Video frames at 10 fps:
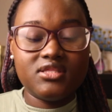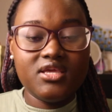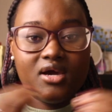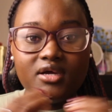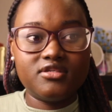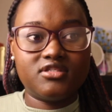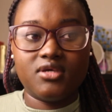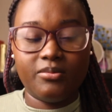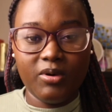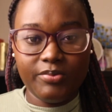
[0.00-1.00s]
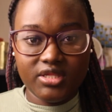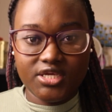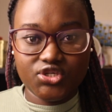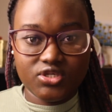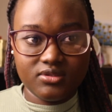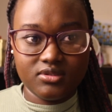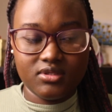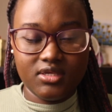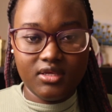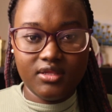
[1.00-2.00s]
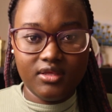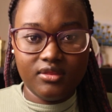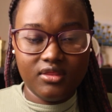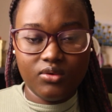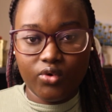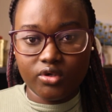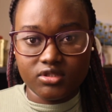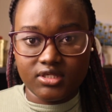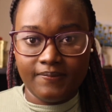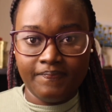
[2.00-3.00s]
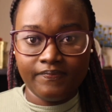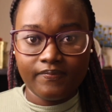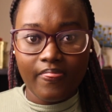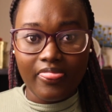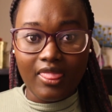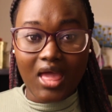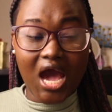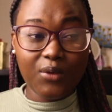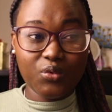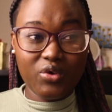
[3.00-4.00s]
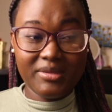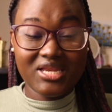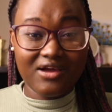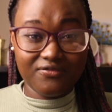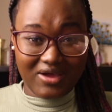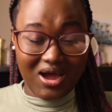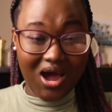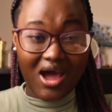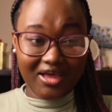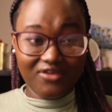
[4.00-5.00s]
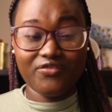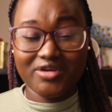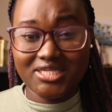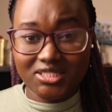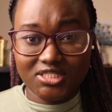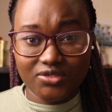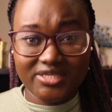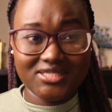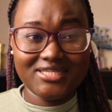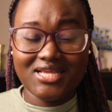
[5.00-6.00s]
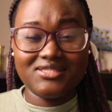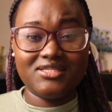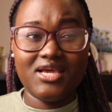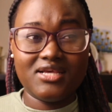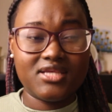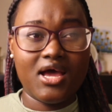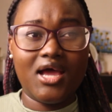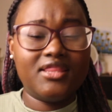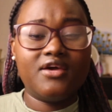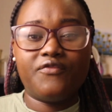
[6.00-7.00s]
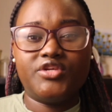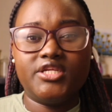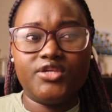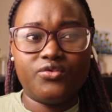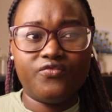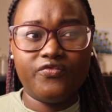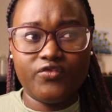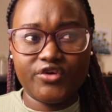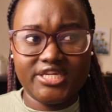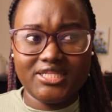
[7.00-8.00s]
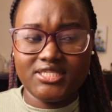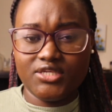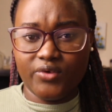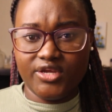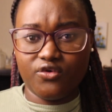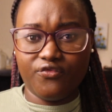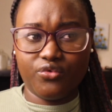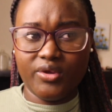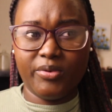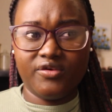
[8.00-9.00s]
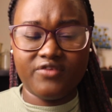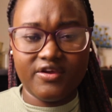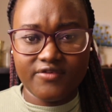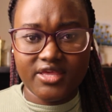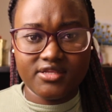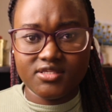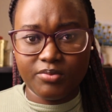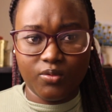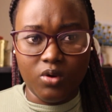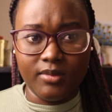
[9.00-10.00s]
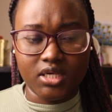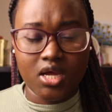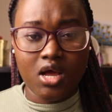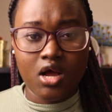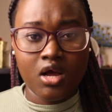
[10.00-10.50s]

the youngest population in the world. Our women have high fertility rates. Like Tanzania has, I think, a fertility rate of 3.5 kids per woman.